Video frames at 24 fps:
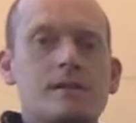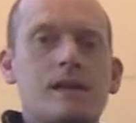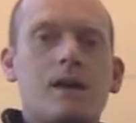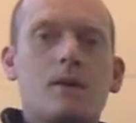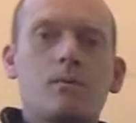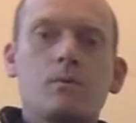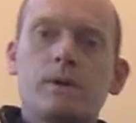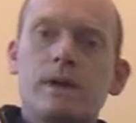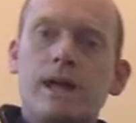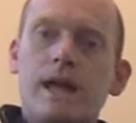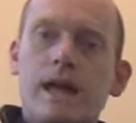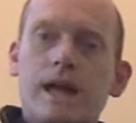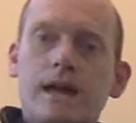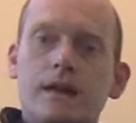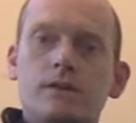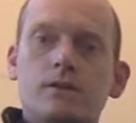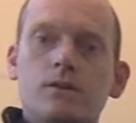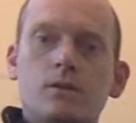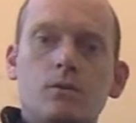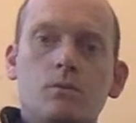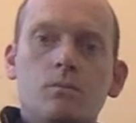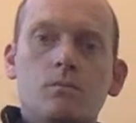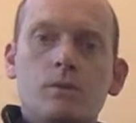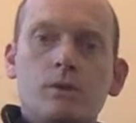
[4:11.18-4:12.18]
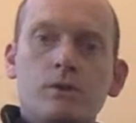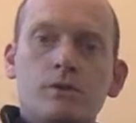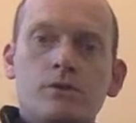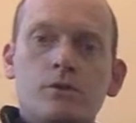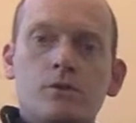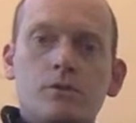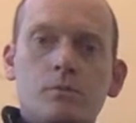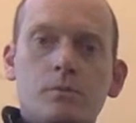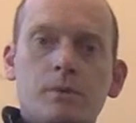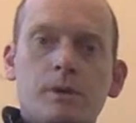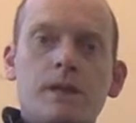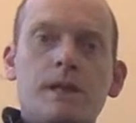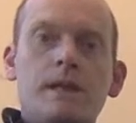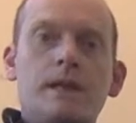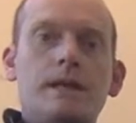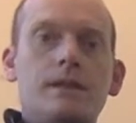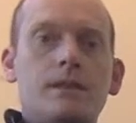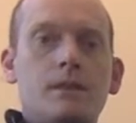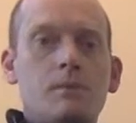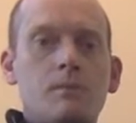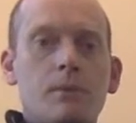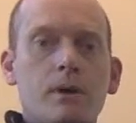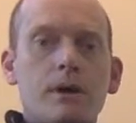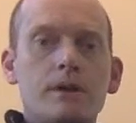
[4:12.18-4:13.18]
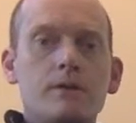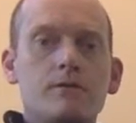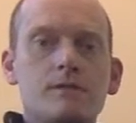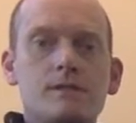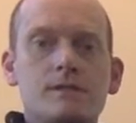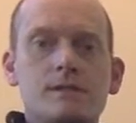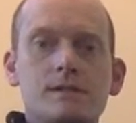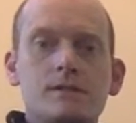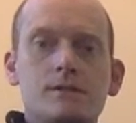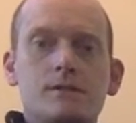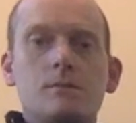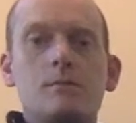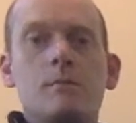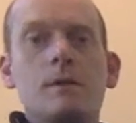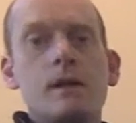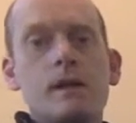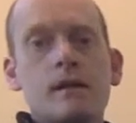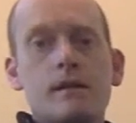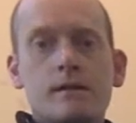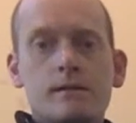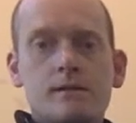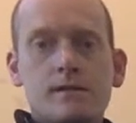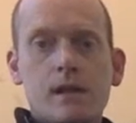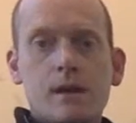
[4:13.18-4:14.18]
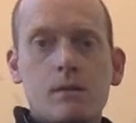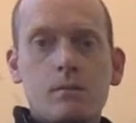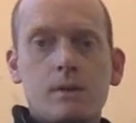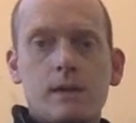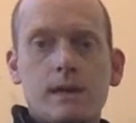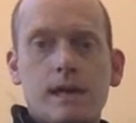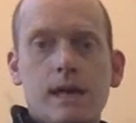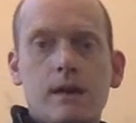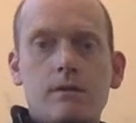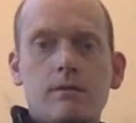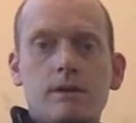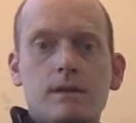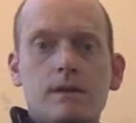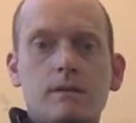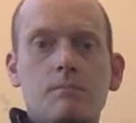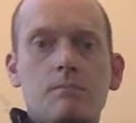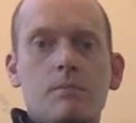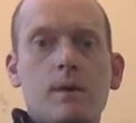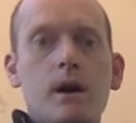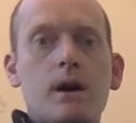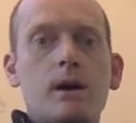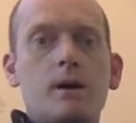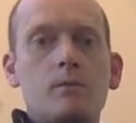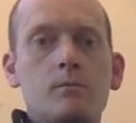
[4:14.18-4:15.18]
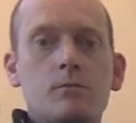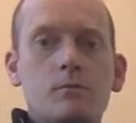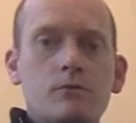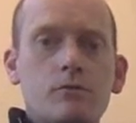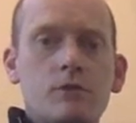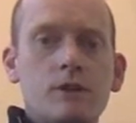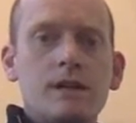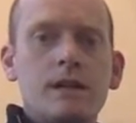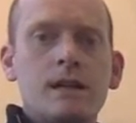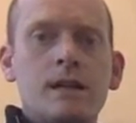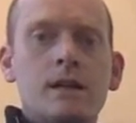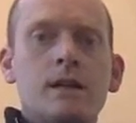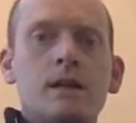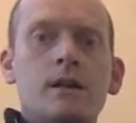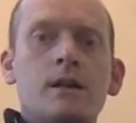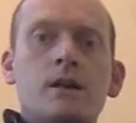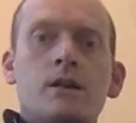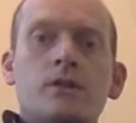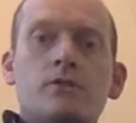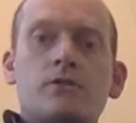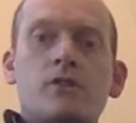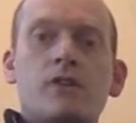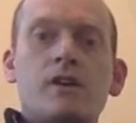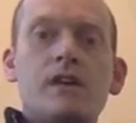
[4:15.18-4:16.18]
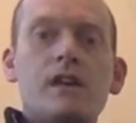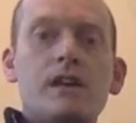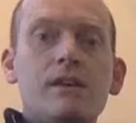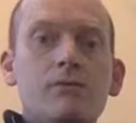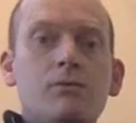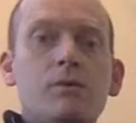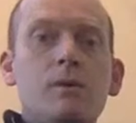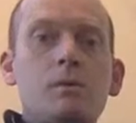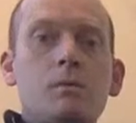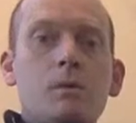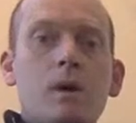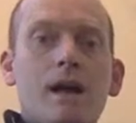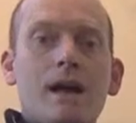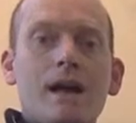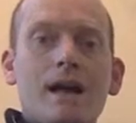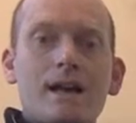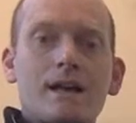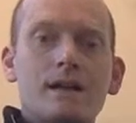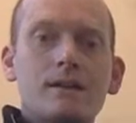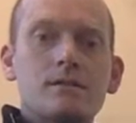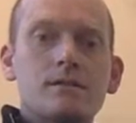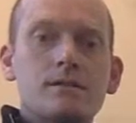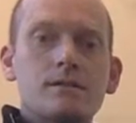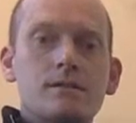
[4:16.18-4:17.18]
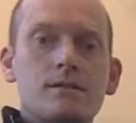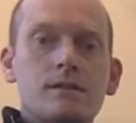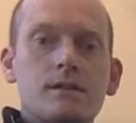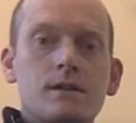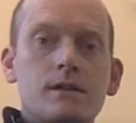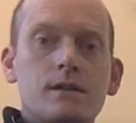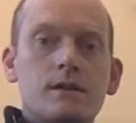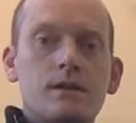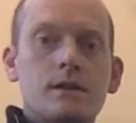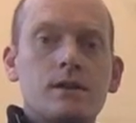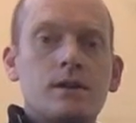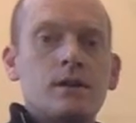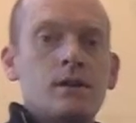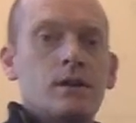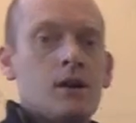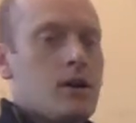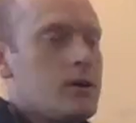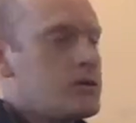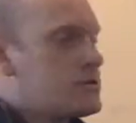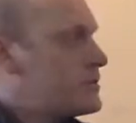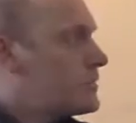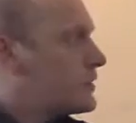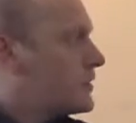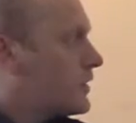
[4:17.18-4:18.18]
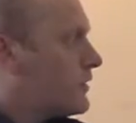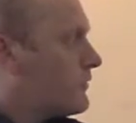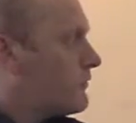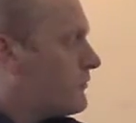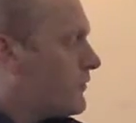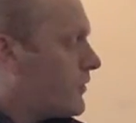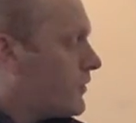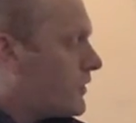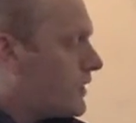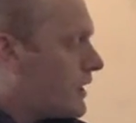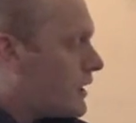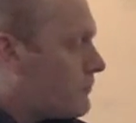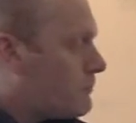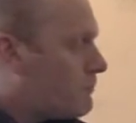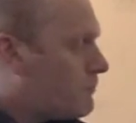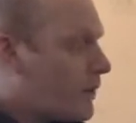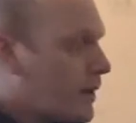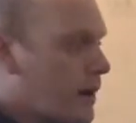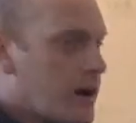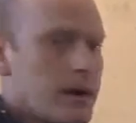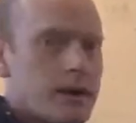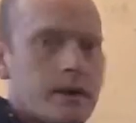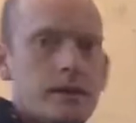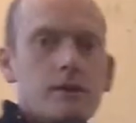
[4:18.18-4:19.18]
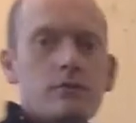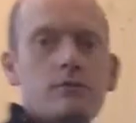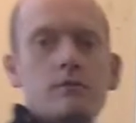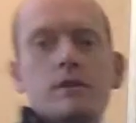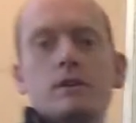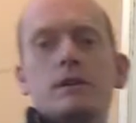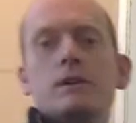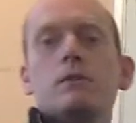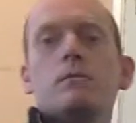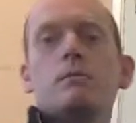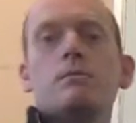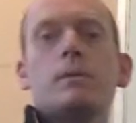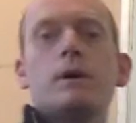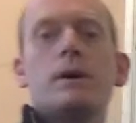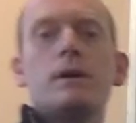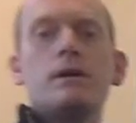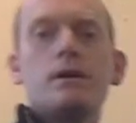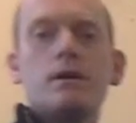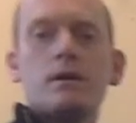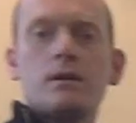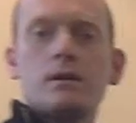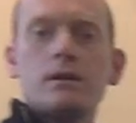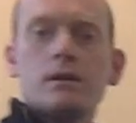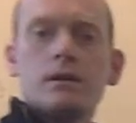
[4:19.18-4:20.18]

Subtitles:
how we add numbers up in the binary system. That's how we count in binary. So if we were asked to convert a binary number